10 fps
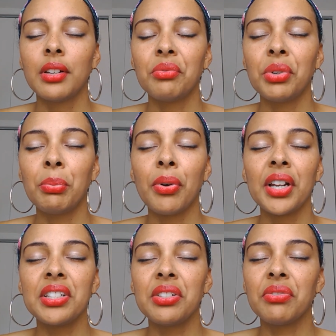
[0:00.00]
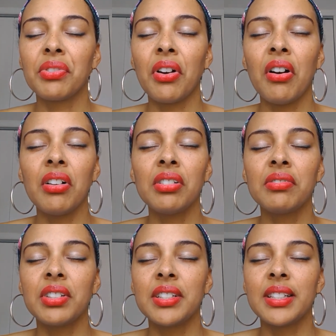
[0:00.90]
We praise you for all
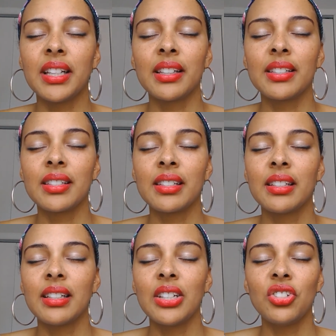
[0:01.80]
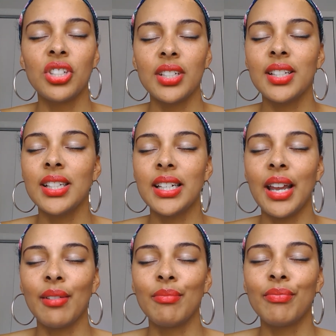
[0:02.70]
of these things. In Jesus' name,